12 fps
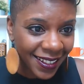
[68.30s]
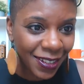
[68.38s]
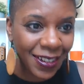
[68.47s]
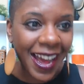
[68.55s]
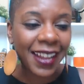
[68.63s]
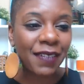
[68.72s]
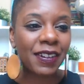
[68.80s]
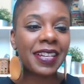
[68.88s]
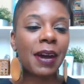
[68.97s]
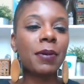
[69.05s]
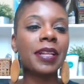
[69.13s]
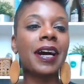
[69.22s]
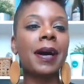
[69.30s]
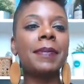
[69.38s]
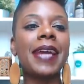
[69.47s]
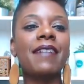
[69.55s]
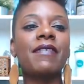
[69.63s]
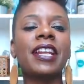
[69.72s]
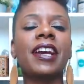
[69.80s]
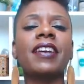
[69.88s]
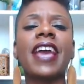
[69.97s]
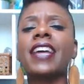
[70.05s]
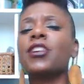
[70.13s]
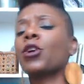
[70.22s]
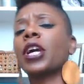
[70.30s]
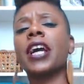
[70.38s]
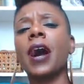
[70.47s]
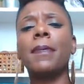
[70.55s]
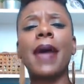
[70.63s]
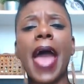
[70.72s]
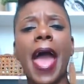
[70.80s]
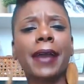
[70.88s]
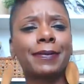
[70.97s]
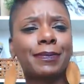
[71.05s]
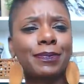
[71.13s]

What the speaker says: You're not even done with the update video yet. You can go back.